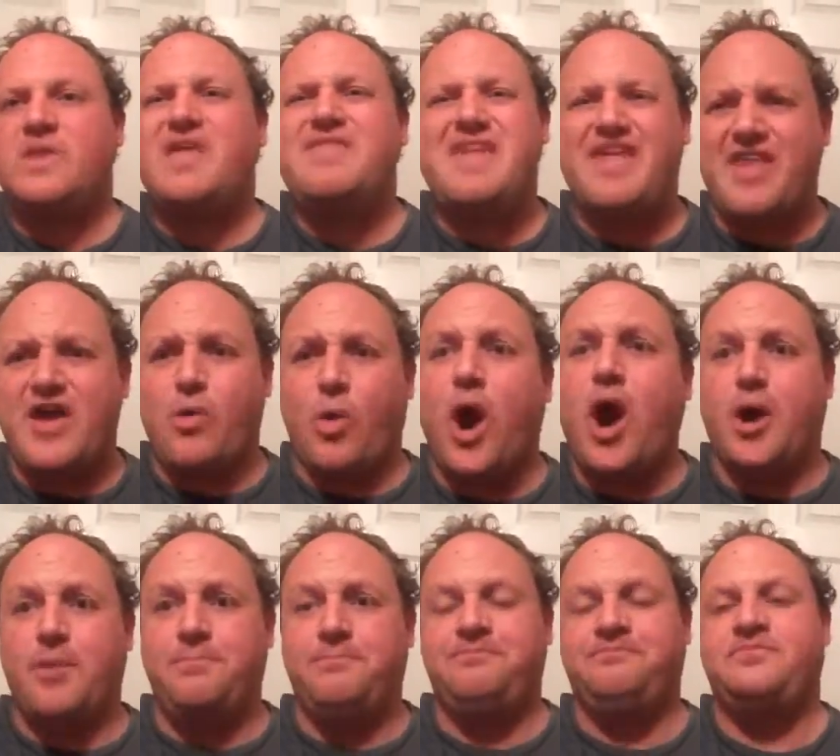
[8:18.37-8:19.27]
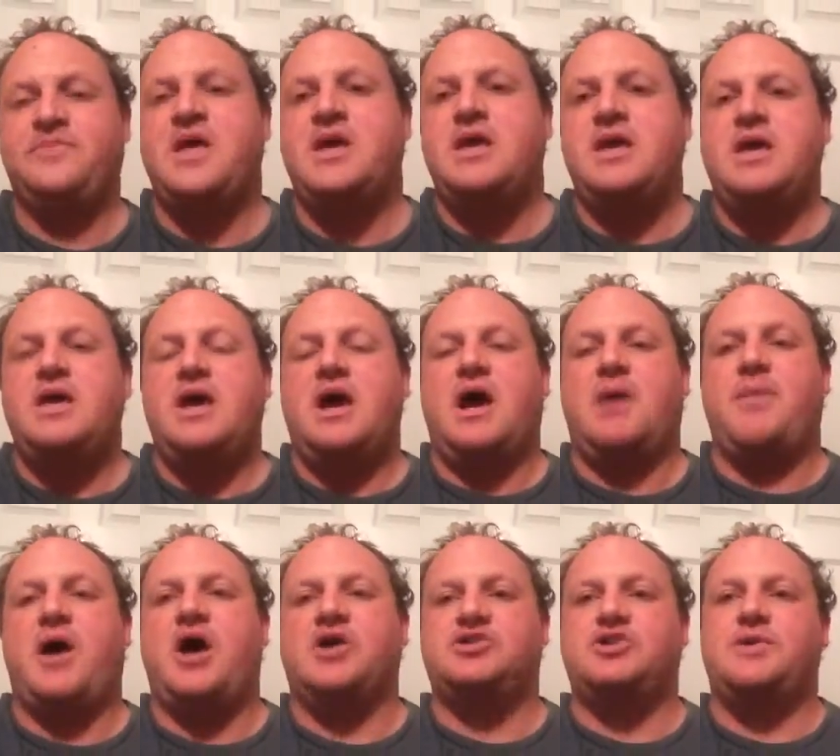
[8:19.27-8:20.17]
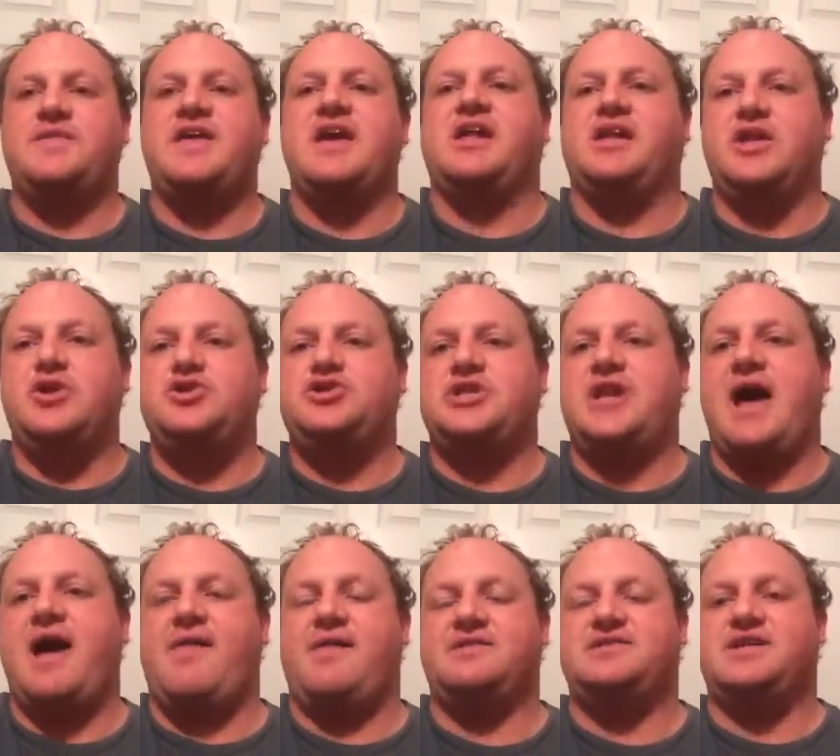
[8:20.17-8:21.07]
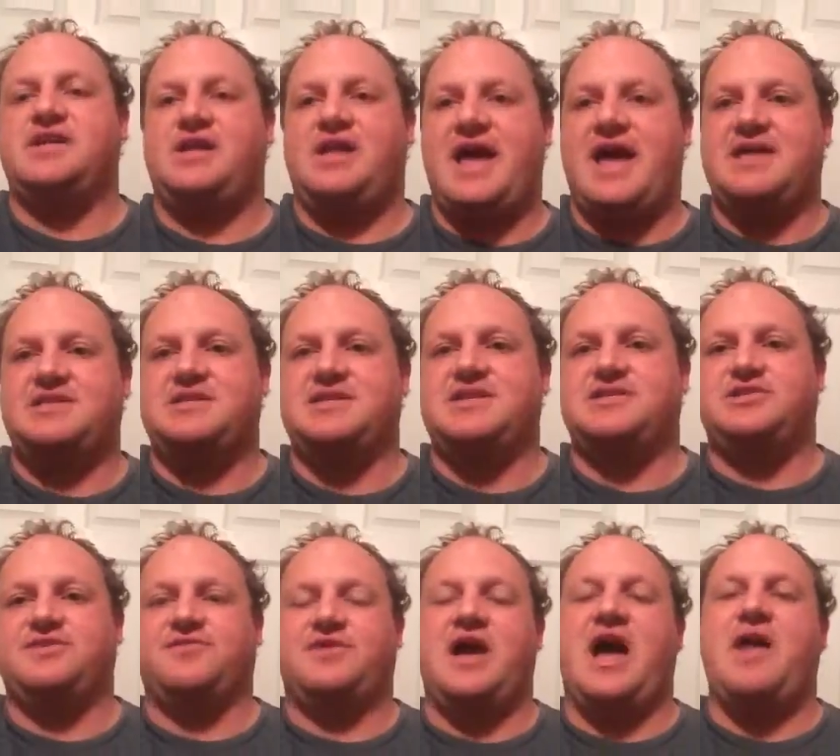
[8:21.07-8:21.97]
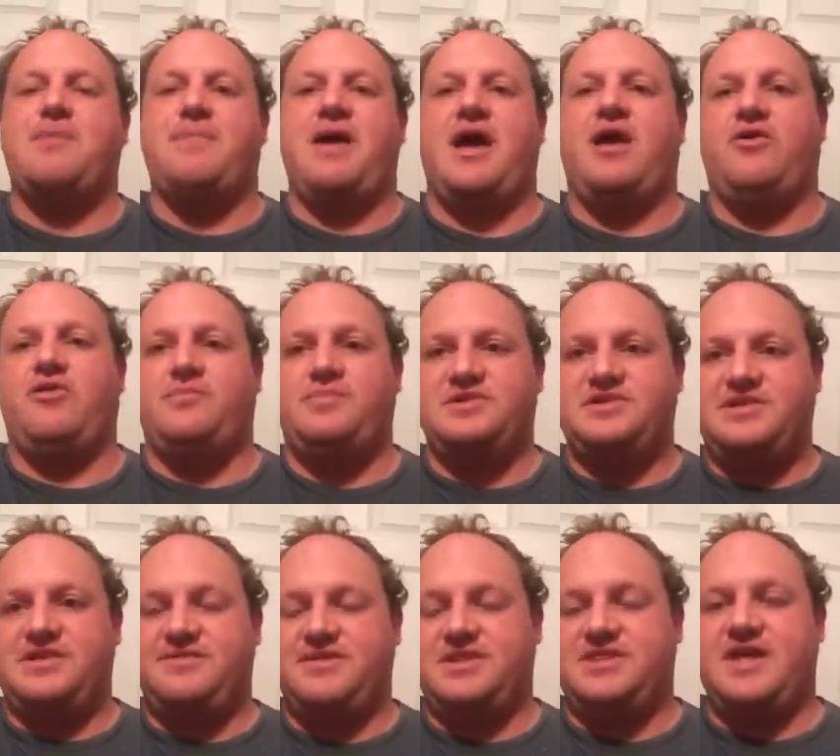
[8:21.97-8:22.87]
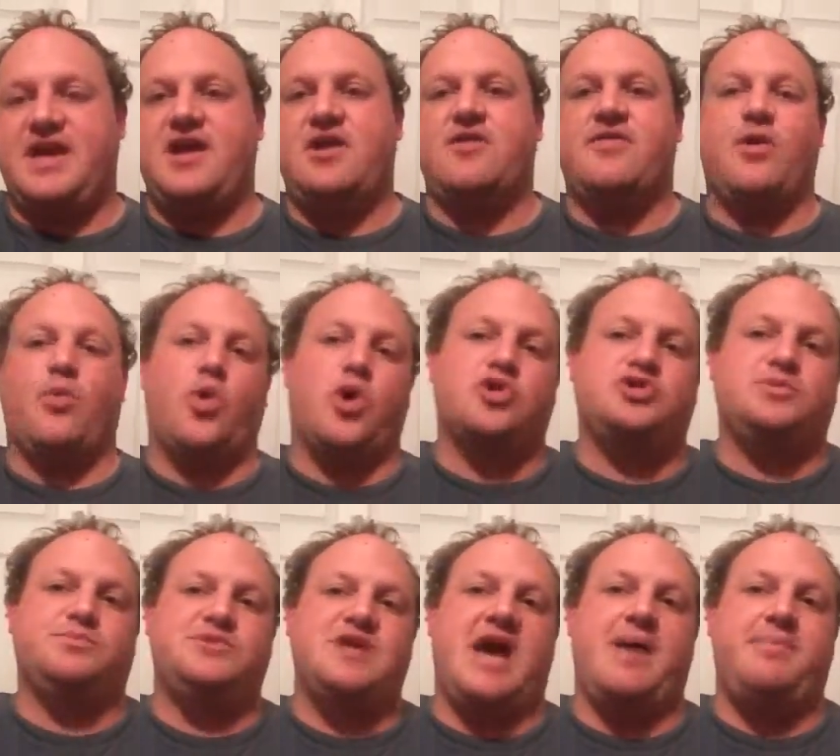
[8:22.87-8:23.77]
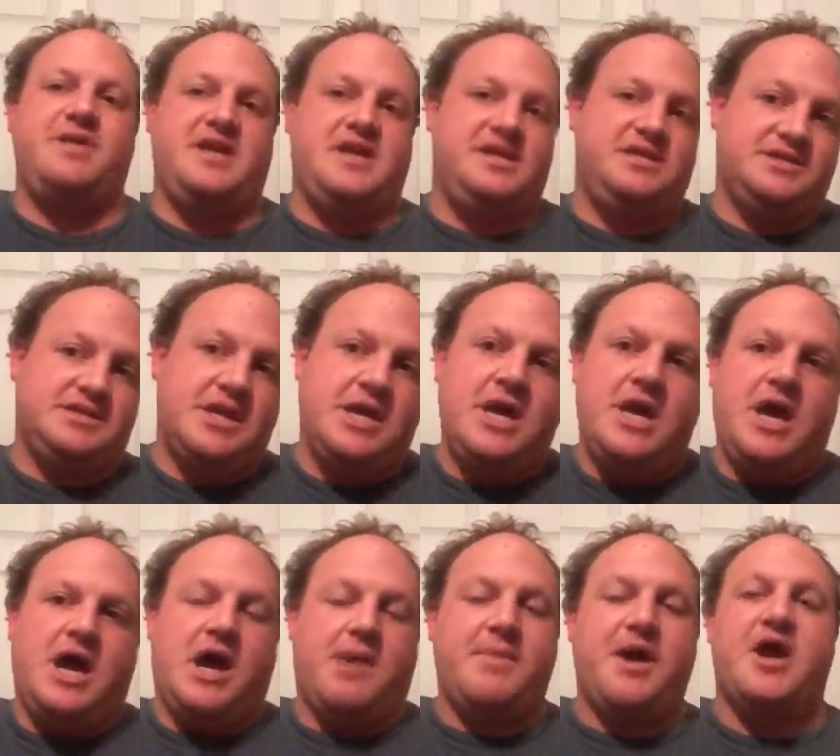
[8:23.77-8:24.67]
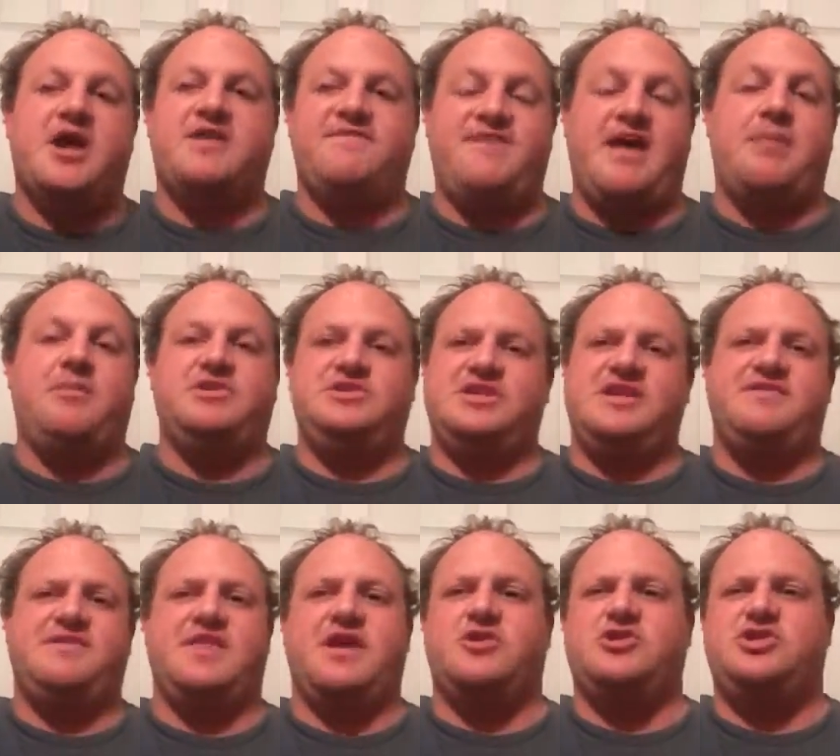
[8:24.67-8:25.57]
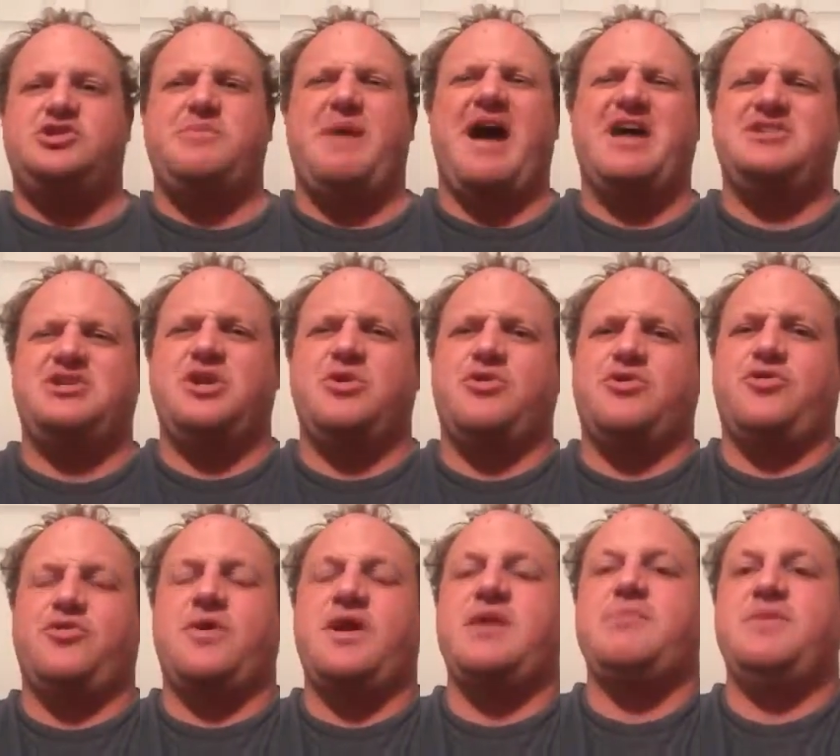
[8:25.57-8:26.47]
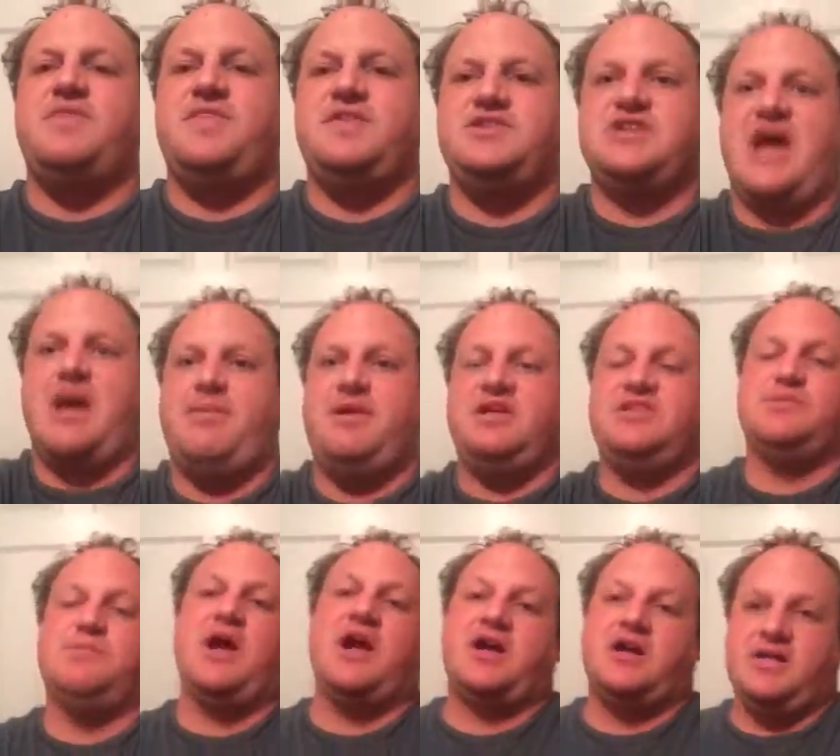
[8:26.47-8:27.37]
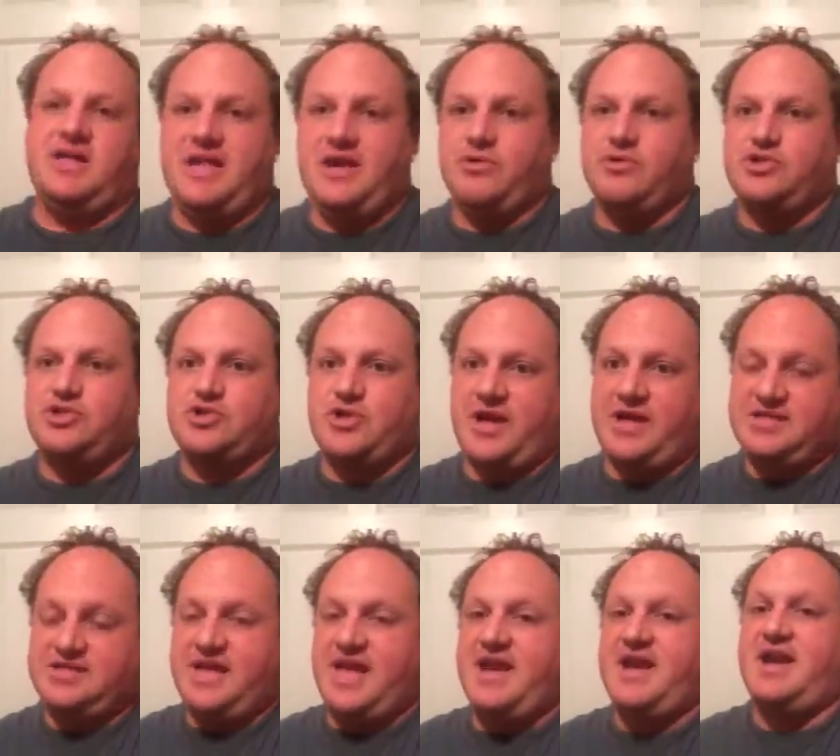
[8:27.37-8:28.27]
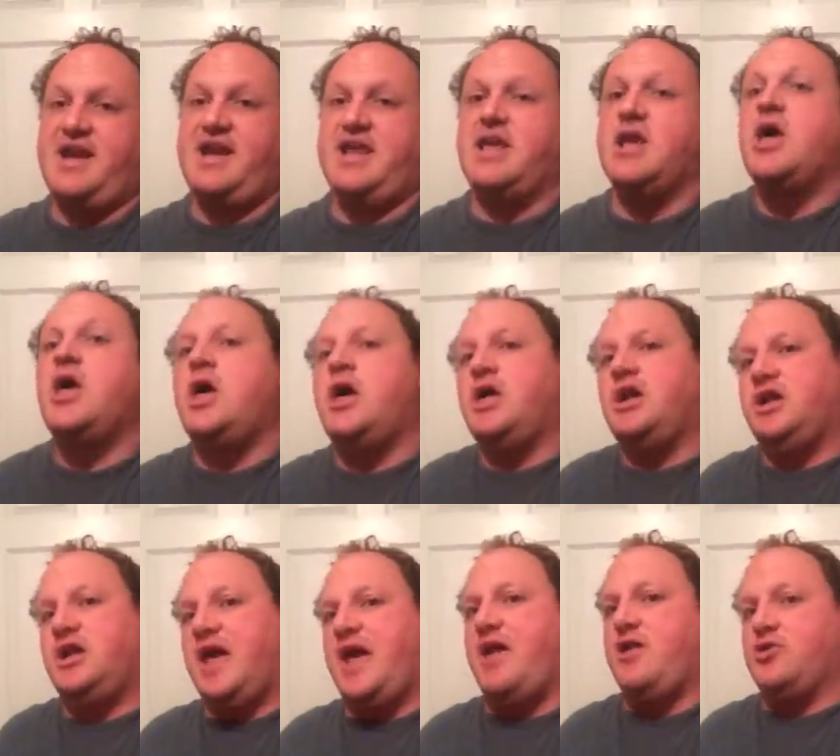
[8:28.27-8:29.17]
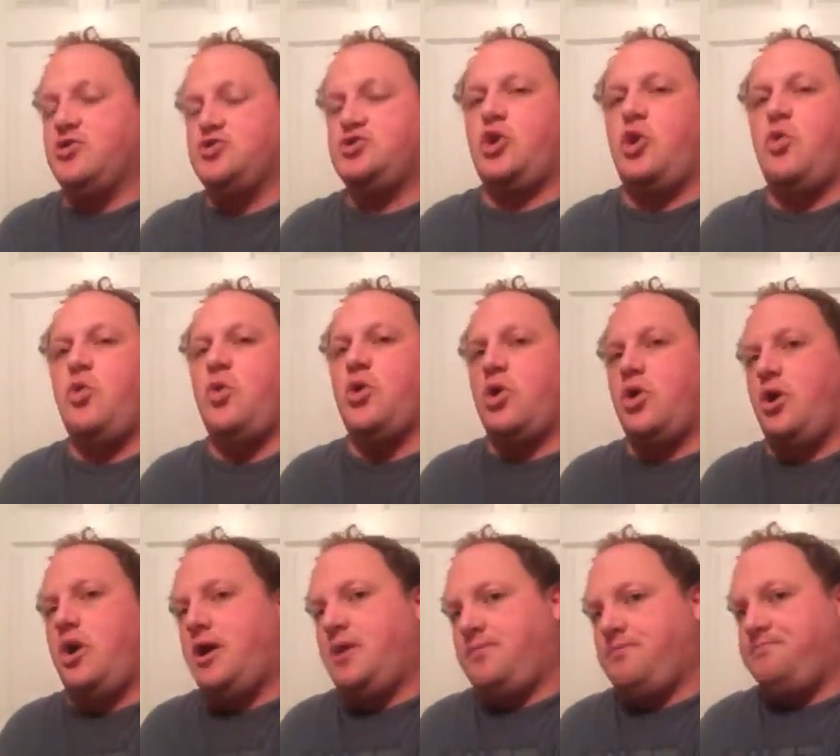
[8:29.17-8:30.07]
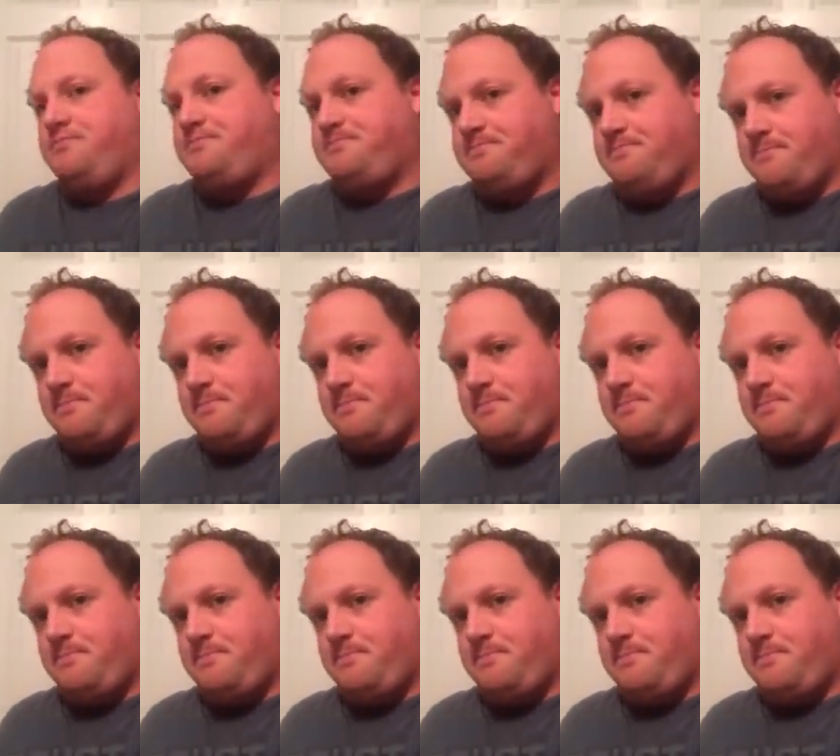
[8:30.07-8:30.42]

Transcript: that they were. Um, also in the Aleutian Islands in Alaska, that's a forgotten battle of the Pacific Theater. There were some Japanese American families living there, just about two or three, but the Japanese American linguist translated any letters or um,